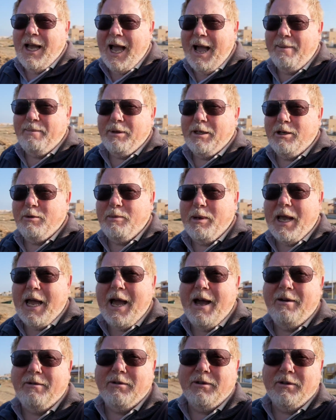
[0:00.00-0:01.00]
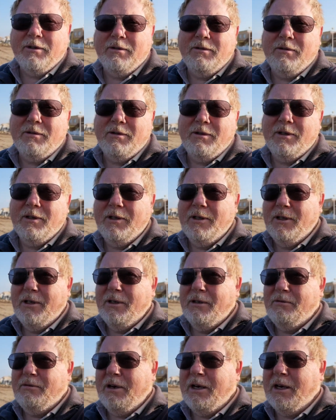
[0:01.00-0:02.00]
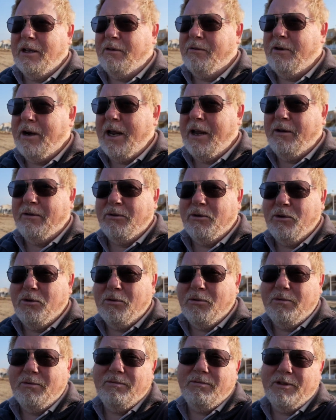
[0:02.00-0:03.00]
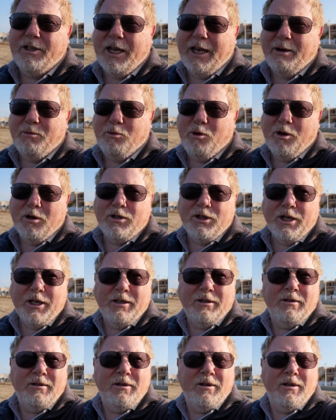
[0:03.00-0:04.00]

Happy to be out and running around or sitting watching.